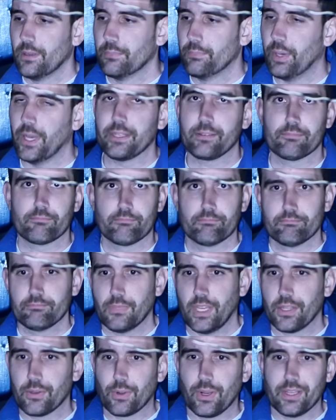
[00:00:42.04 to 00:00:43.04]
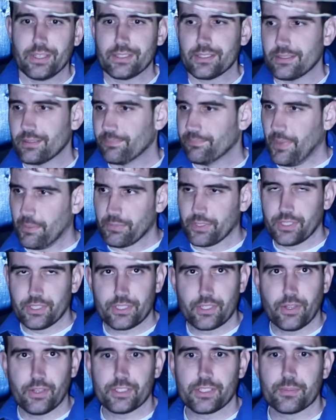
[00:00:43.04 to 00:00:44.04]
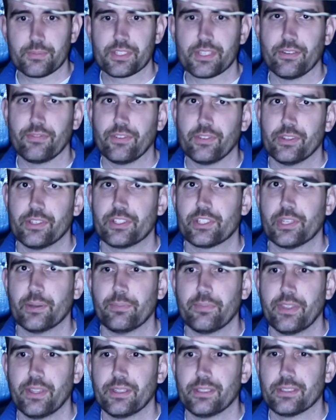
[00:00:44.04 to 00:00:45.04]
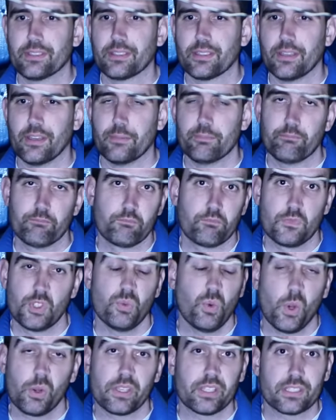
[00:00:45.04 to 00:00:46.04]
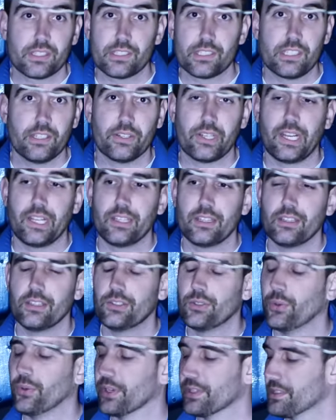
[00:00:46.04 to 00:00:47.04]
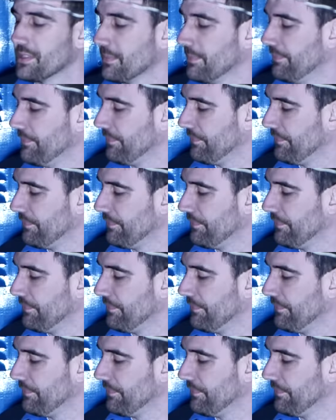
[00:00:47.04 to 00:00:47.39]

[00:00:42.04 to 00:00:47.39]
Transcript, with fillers: but otherwise, I'm going to show you some stuff on the ship that uh, you won't get to see on any of the tours.